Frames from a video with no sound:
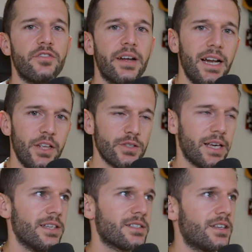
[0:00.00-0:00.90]
final use
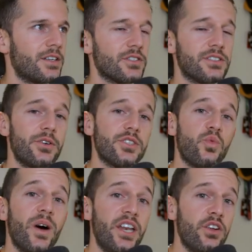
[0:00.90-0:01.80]
case, because there is
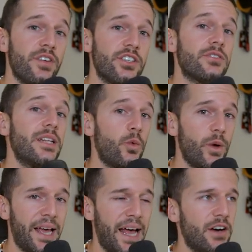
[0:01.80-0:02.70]
one new feature that
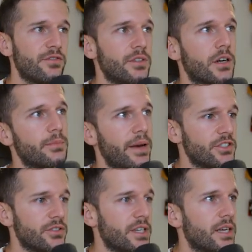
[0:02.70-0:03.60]
we have not
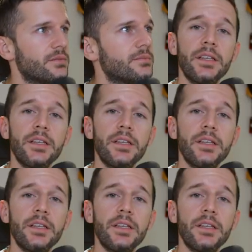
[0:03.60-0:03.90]
mentioned yet.